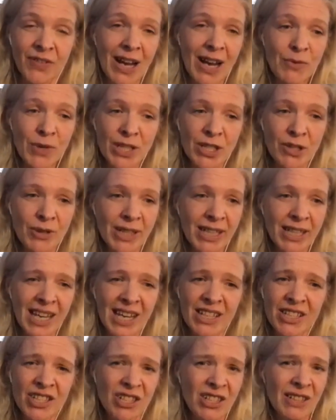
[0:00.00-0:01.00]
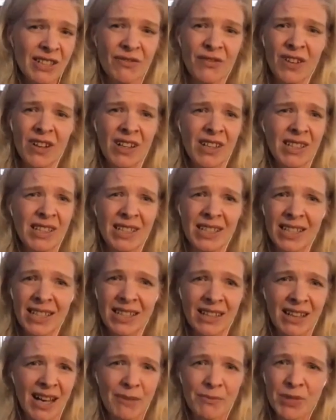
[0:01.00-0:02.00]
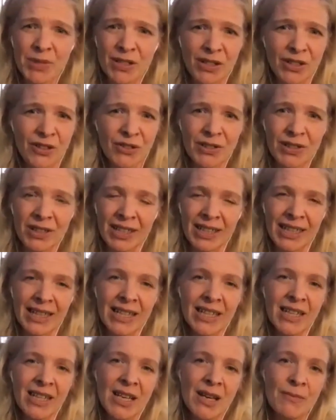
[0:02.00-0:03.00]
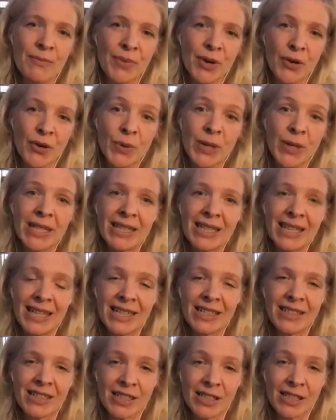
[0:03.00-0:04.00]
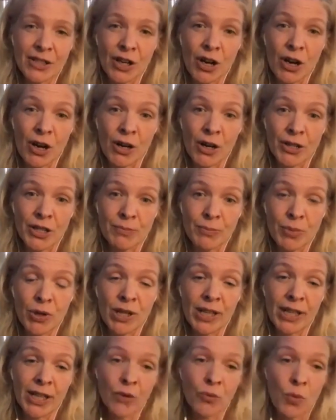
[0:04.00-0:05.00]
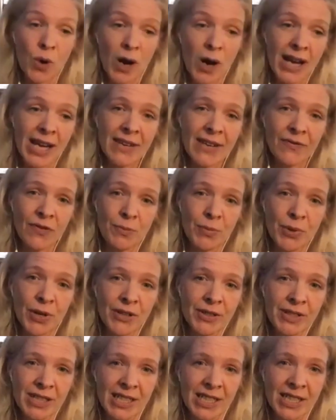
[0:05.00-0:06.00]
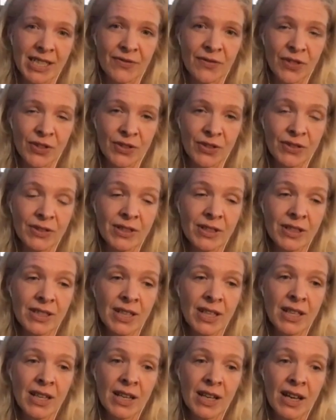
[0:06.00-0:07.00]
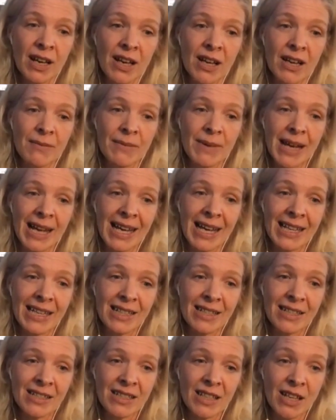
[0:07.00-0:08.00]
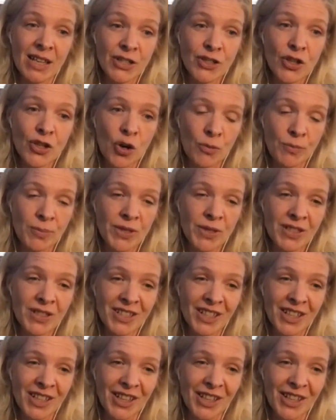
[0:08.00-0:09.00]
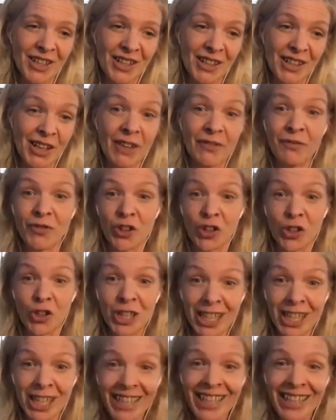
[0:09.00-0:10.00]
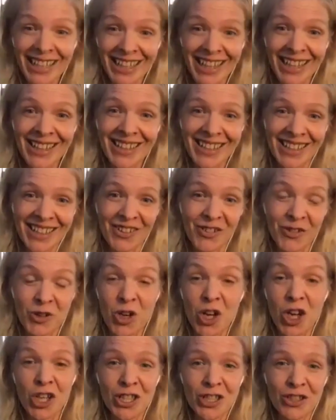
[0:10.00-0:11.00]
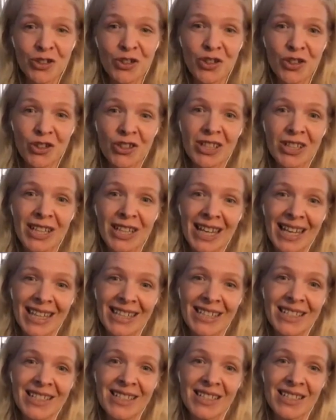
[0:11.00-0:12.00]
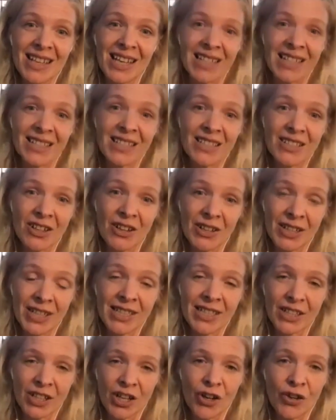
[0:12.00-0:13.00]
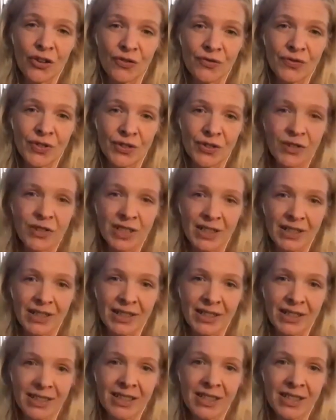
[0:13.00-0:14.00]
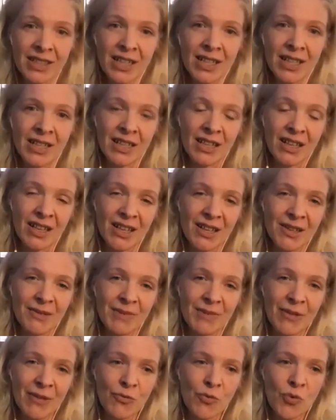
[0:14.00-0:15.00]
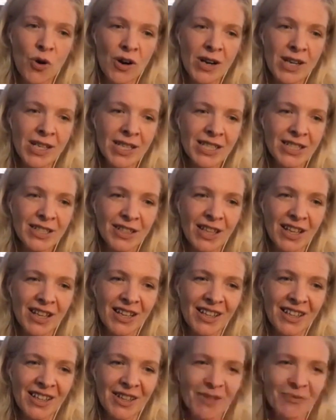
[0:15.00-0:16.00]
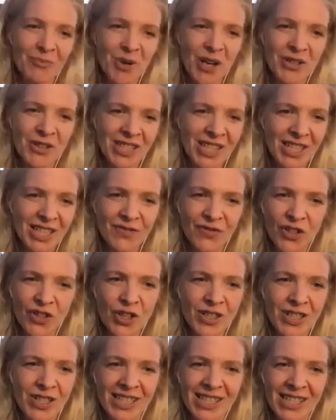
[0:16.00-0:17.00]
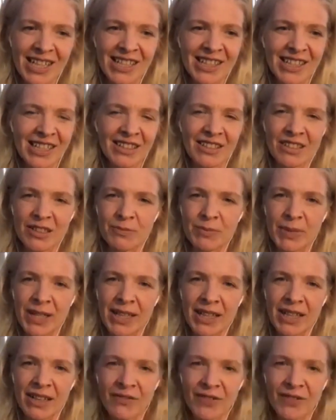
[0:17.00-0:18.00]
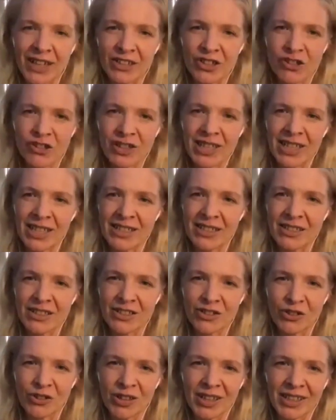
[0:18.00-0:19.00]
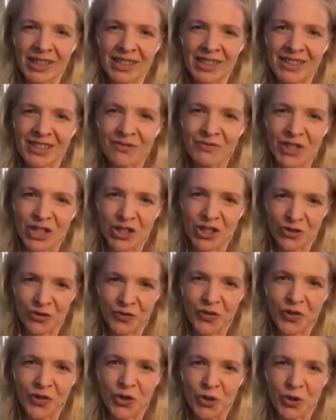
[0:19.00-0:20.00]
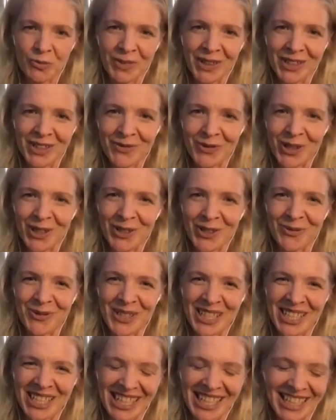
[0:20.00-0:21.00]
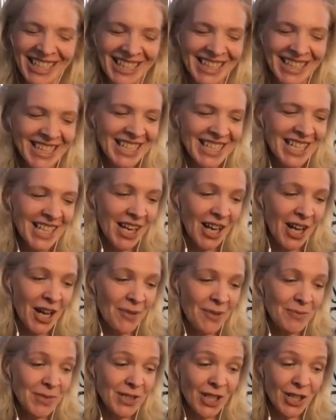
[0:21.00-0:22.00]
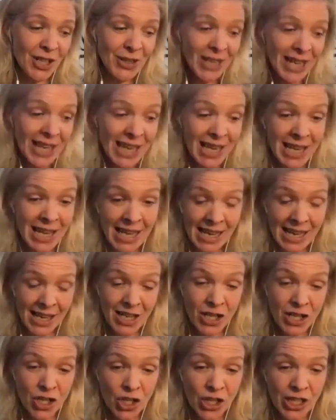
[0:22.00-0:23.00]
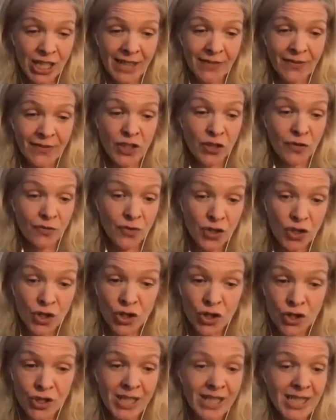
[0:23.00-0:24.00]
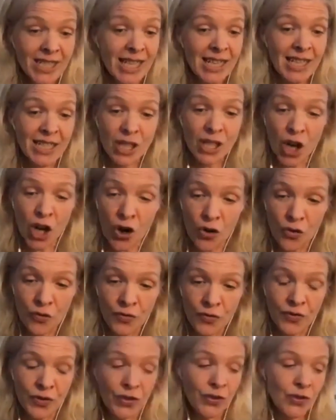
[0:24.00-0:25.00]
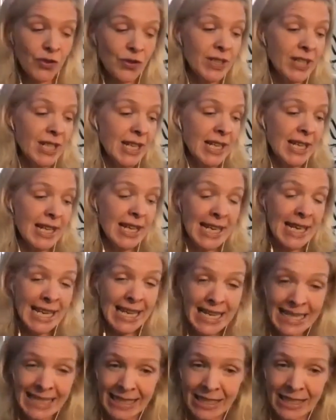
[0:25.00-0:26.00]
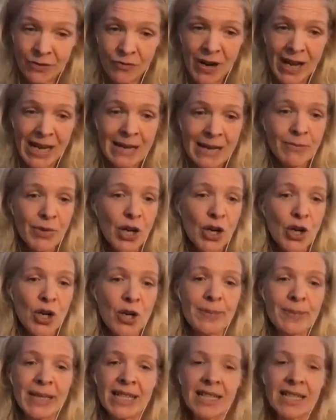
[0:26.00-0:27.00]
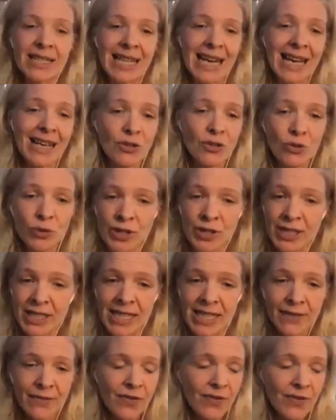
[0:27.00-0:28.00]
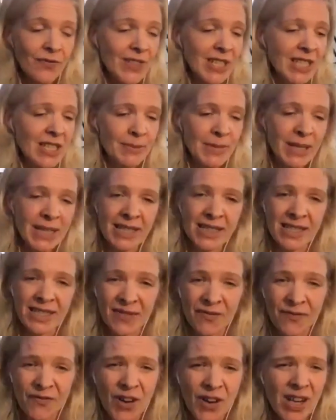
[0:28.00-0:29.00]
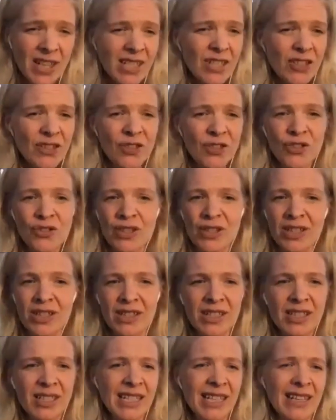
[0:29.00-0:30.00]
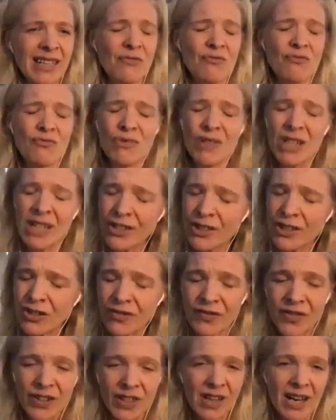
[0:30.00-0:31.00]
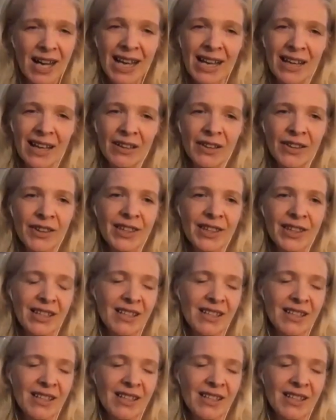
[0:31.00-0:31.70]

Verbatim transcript: Can we do it occasionally? Fine. Yeah, absolutely but we need to start pulling away from processed foods um, and adopt uh, a love for cooking again or learn to cook and and start eating a whole food diet um, and what is uh, processed food it's anything that's been in a factory and it doesn't look like its original form that's what i mm. always say um, so yeah looking for sort of nutrient dense whole food eating the rainbow because it has all those different vitamins and phytonutrients and are really good for gut health.